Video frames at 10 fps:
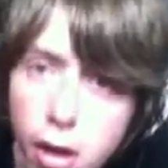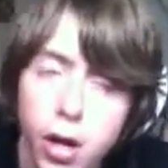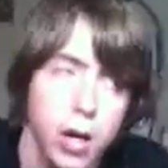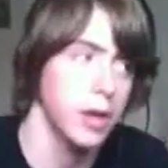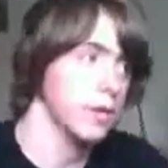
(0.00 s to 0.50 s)

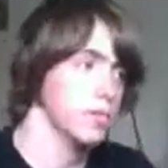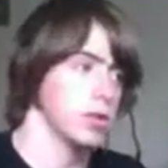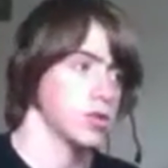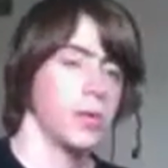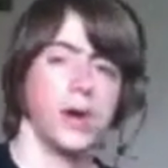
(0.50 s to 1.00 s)
Not
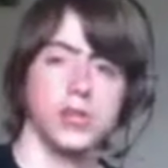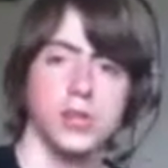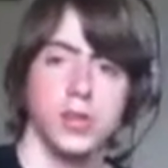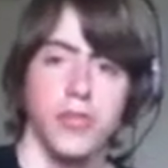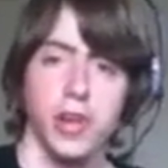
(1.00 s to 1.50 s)
surprised,
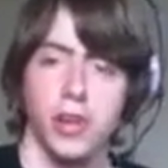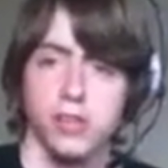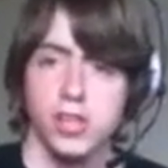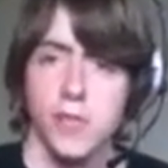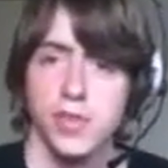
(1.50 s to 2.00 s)
this video is
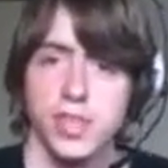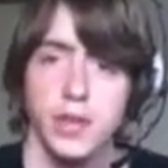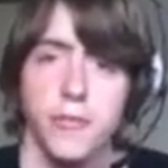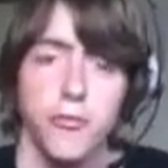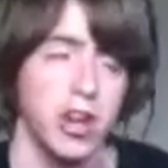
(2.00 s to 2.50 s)

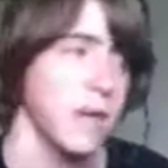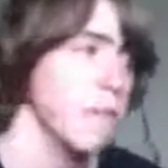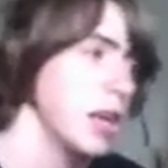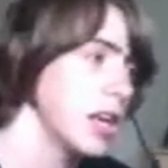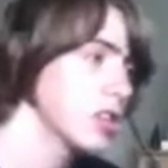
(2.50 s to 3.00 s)
17 freaking
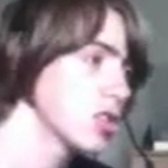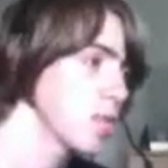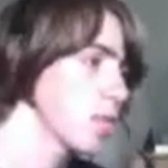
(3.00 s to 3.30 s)
minutes.